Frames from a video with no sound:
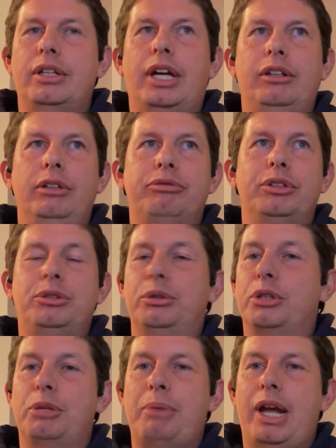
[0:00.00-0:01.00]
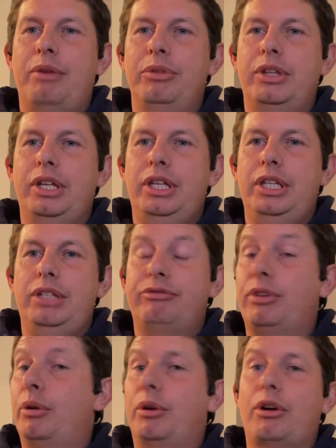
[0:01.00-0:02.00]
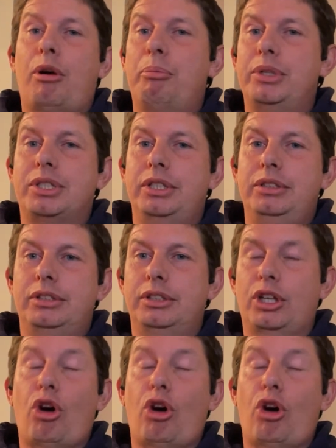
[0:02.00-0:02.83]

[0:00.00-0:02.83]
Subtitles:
I'd love to talk about the photo compositing,